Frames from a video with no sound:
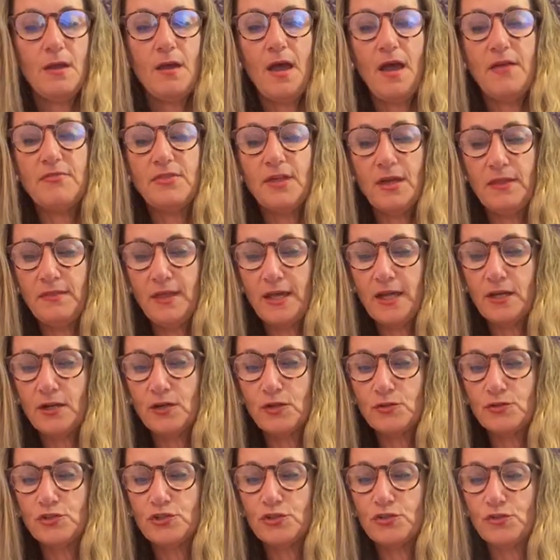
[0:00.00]
and then they
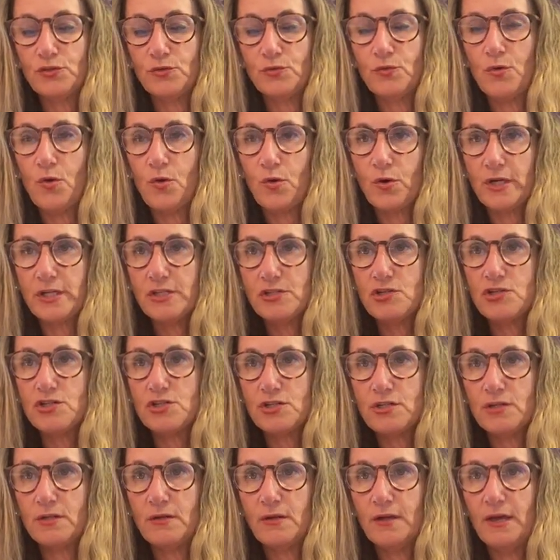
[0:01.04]
go to
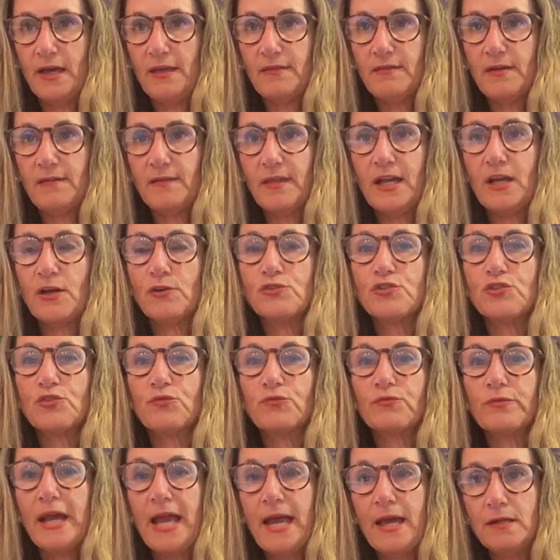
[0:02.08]
orange, and then they go to
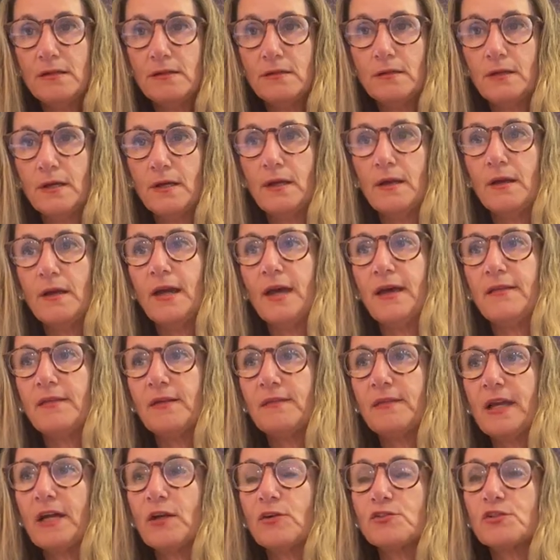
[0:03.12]
red, and
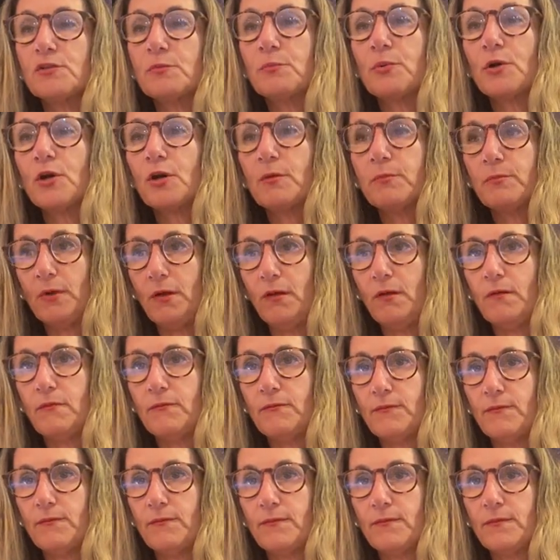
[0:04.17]
then they go to purple.
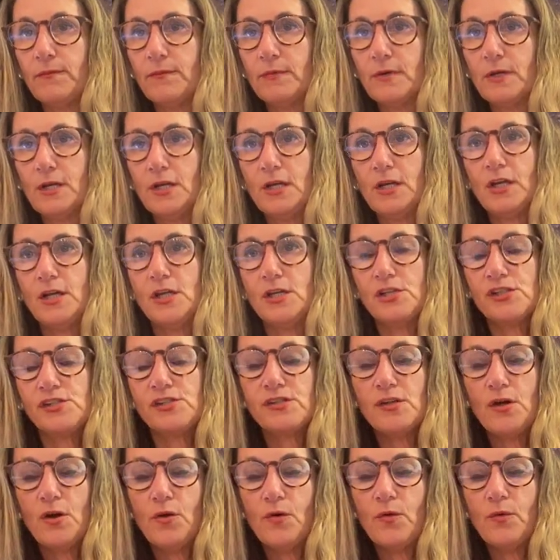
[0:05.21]

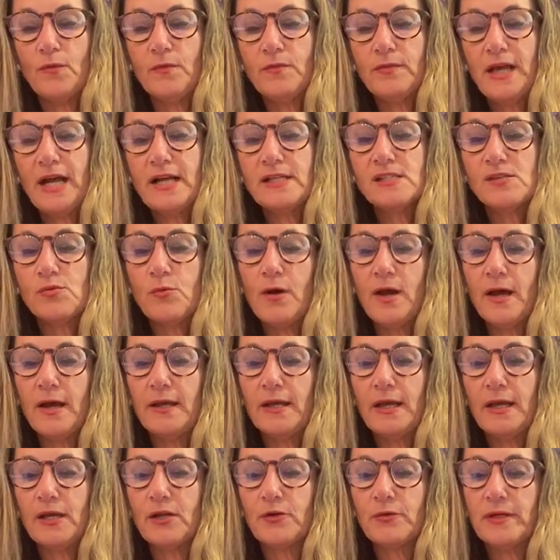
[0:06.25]
So that's why
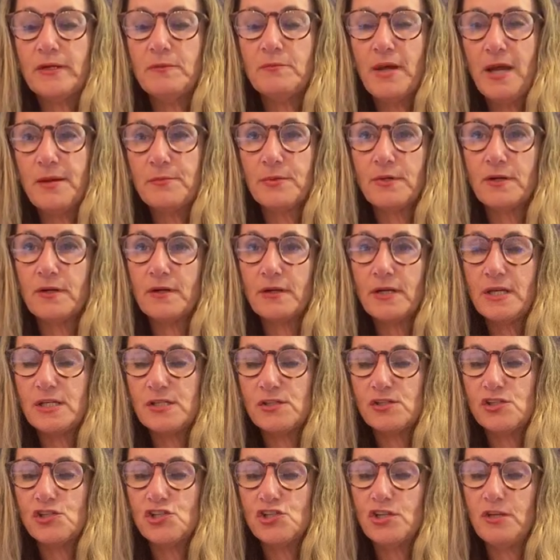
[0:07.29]
a green pepper
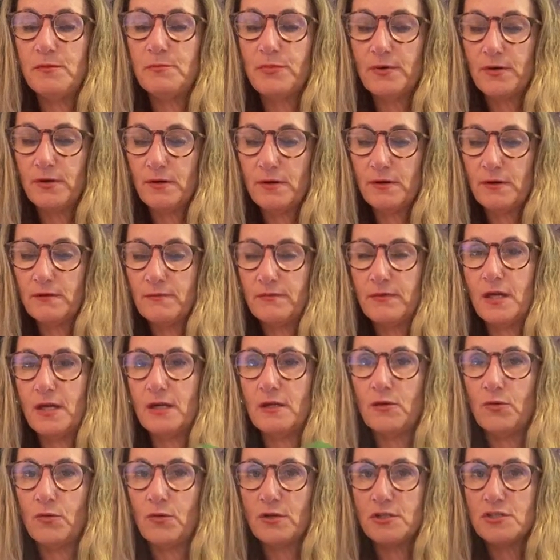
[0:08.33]
is cheaper than
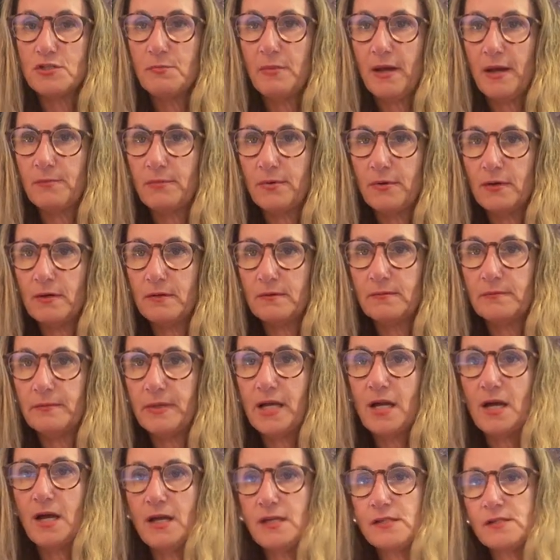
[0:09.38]
an orange pepper
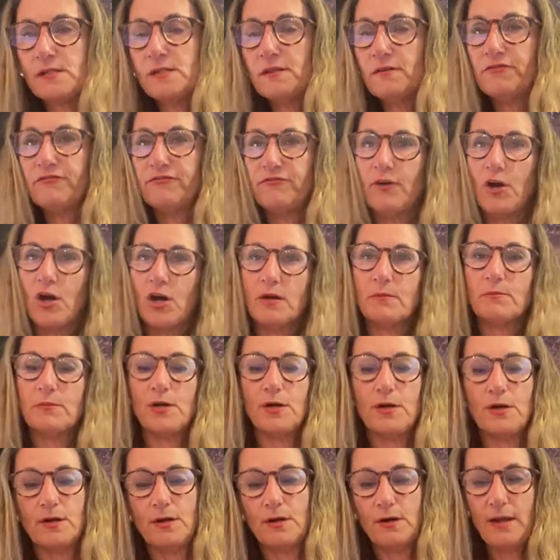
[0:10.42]
because the
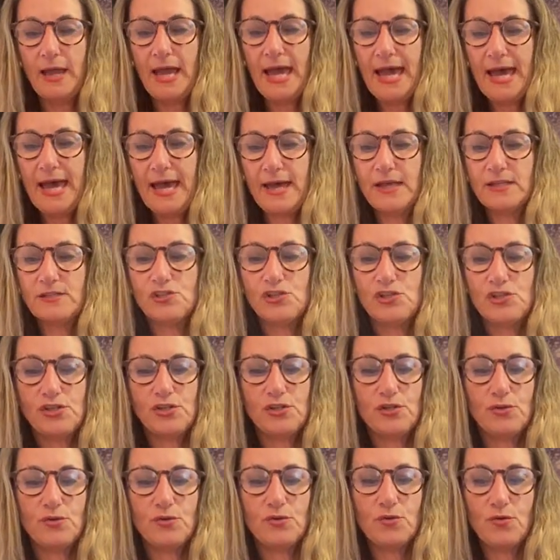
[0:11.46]
farmer had
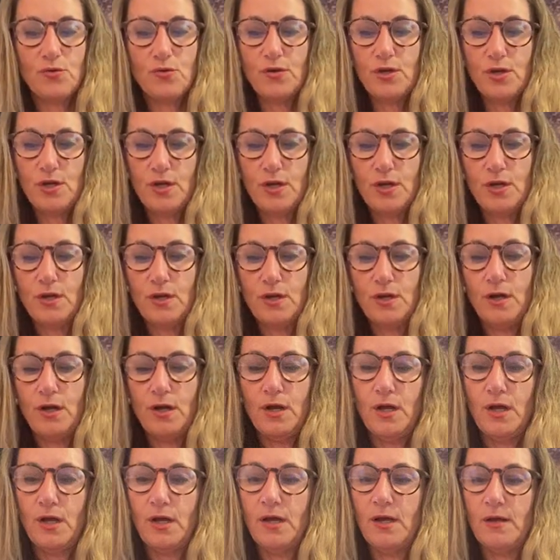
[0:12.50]
to
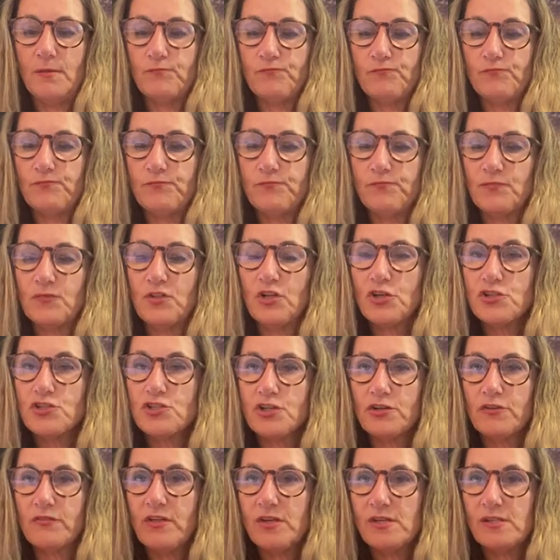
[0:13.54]
um,
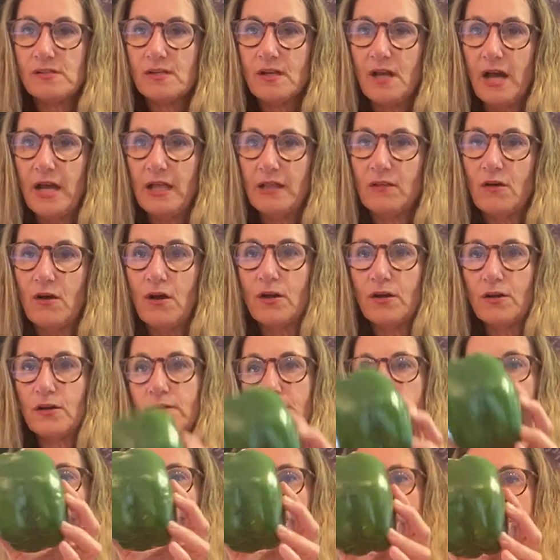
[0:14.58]
nurture this guy longer than